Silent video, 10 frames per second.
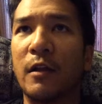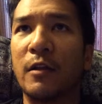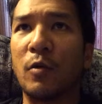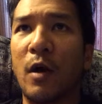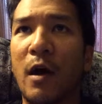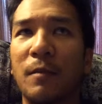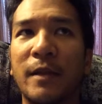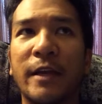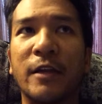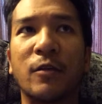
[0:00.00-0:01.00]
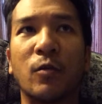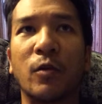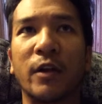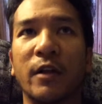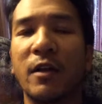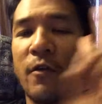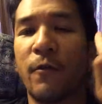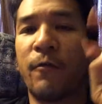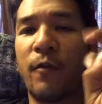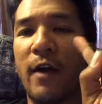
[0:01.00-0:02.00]
little omelet or
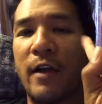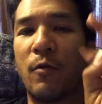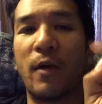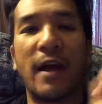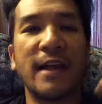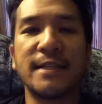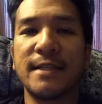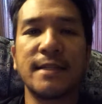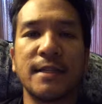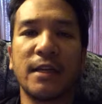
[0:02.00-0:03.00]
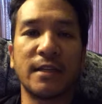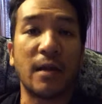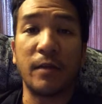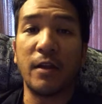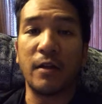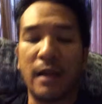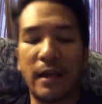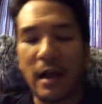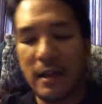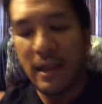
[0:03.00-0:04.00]
fried rice, because
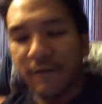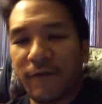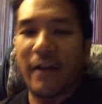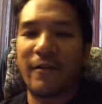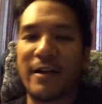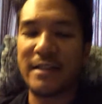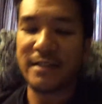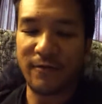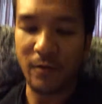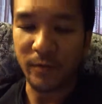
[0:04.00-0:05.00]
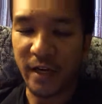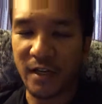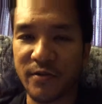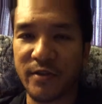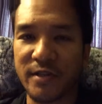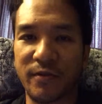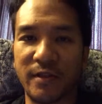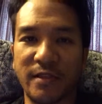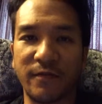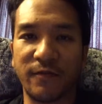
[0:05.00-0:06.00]
I like fried rice from Chinese
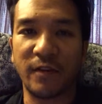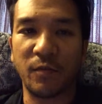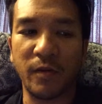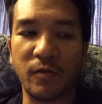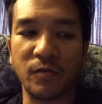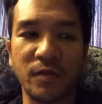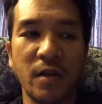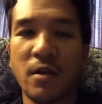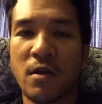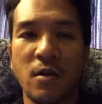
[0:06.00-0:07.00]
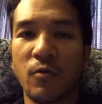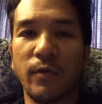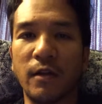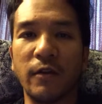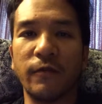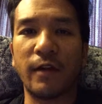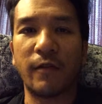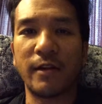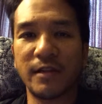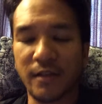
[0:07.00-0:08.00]
restaurants, and Filipinos, we love
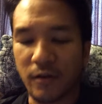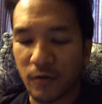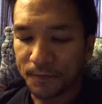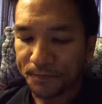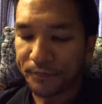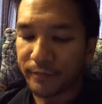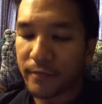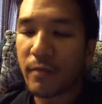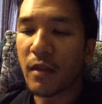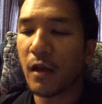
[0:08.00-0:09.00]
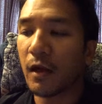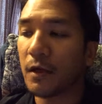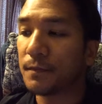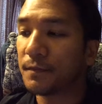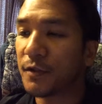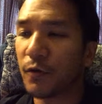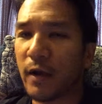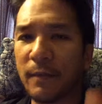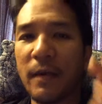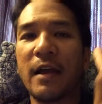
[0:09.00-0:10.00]
fried rice. So
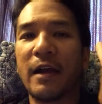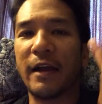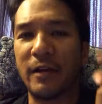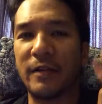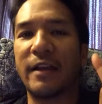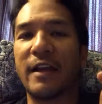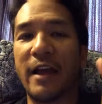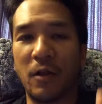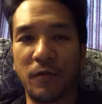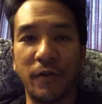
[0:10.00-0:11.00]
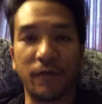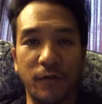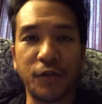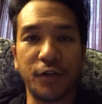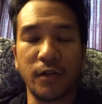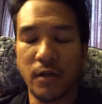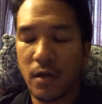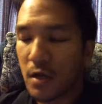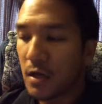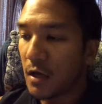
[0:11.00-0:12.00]
I did a healthier version.
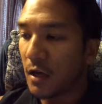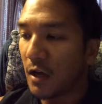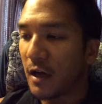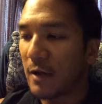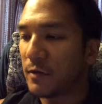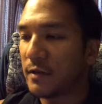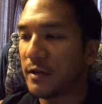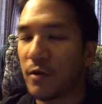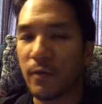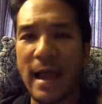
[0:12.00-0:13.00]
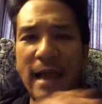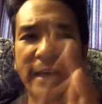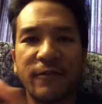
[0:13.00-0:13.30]
I would add